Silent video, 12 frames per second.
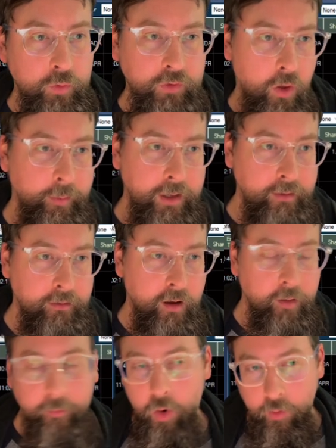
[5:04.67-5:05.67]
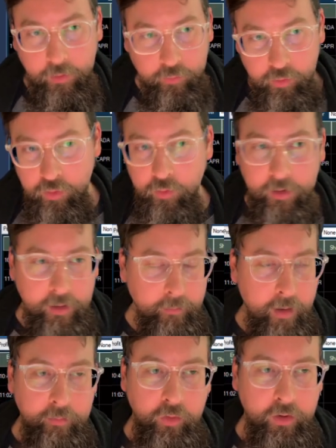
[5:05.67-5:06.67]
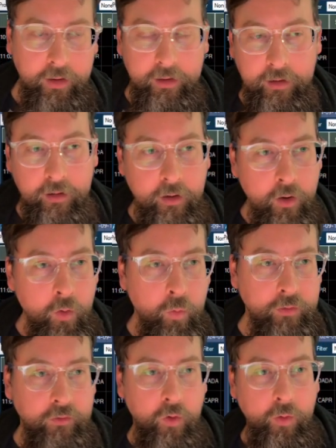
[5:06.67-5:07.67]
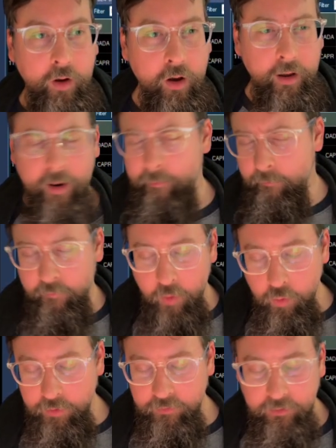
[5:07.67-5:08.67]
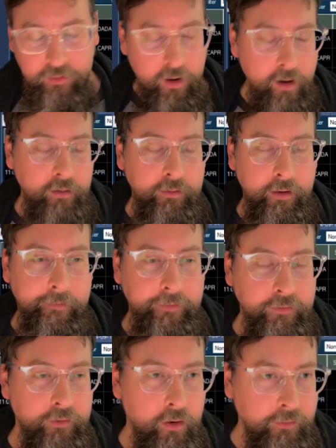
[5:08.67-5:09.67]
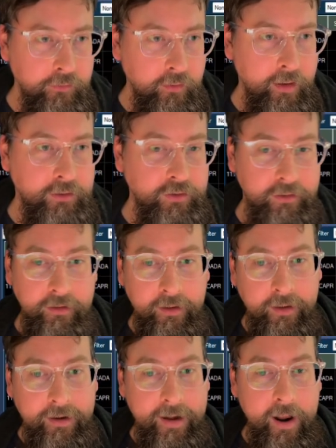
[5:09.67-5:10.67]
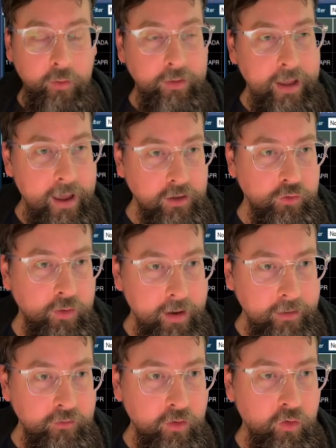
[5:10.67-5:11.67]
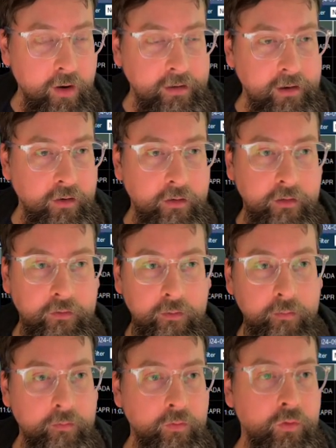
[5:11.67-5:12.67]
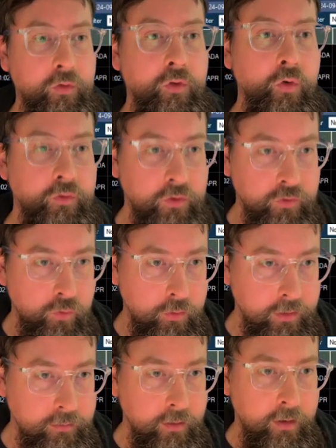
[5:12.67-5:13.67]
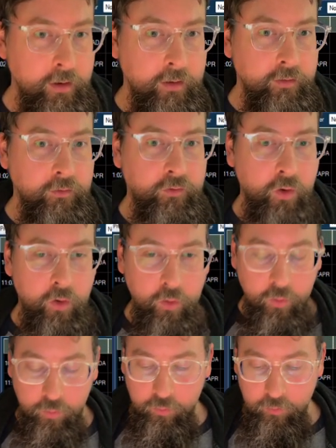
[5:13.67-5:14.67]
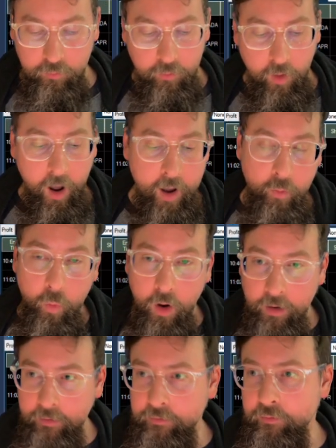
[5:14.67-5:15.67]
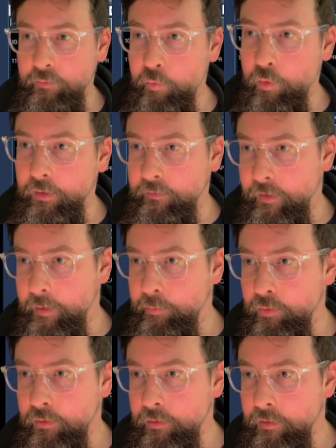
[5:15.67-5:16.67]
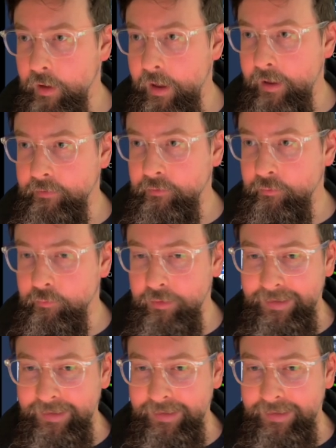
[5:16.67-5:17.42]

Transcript: was all me. I'm going through and I'm looking at what's going on. I'm focused entirely on the stock selection. Now, the entry and exit criterias, those are sorted. So I was, for example, as of